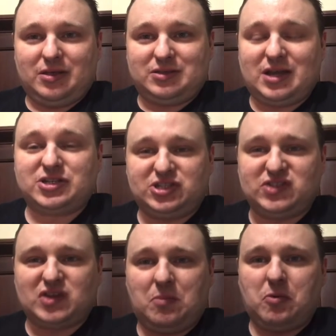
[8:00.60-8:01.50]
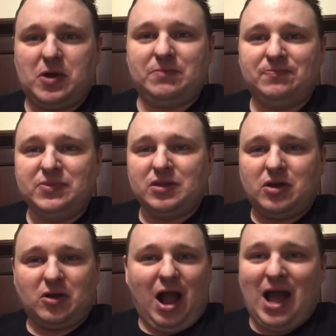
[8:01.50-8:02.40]
touches someone,
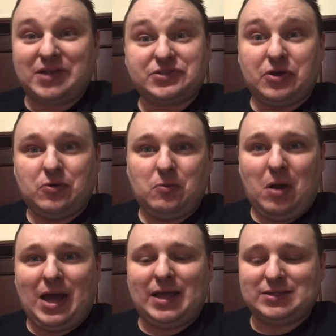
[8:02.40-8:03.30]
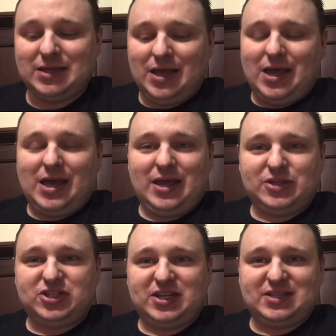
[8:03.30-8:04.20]
her eyes go white
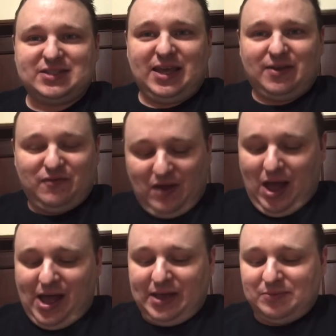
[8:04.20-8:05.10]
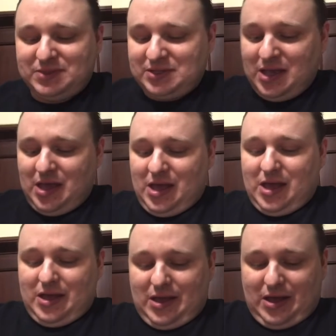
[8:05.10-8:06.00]
and she gets like vibes.
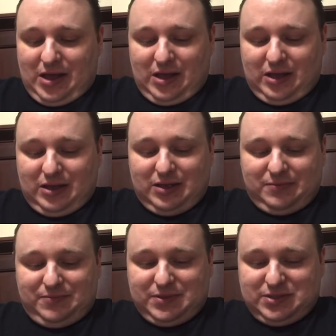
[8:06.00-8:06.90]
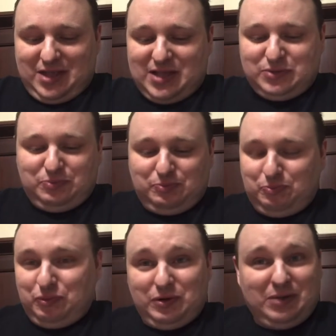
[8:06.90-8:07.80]
So that's
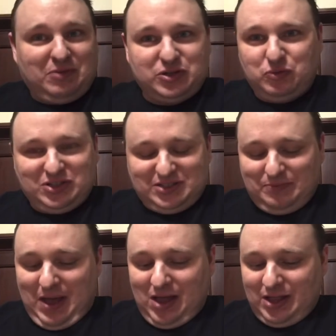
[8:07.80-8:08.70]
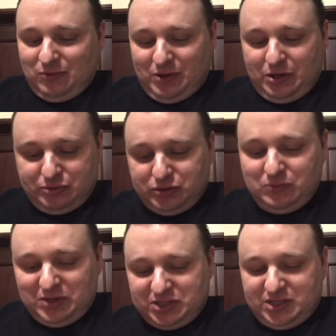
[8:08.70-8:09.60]
pretty much what it's about. I don't want to go too
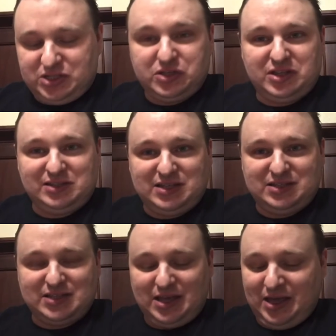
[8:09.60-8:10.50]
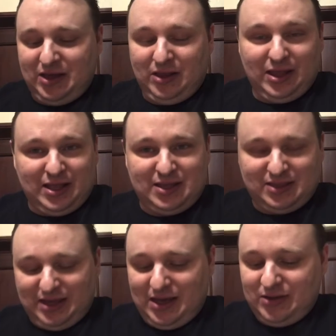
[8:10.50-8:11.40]
much into the detail,
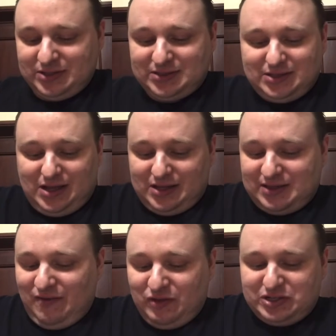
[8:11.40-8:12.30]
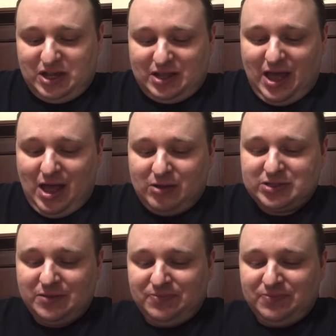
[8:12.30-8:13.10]
anything else. Definitely check it out.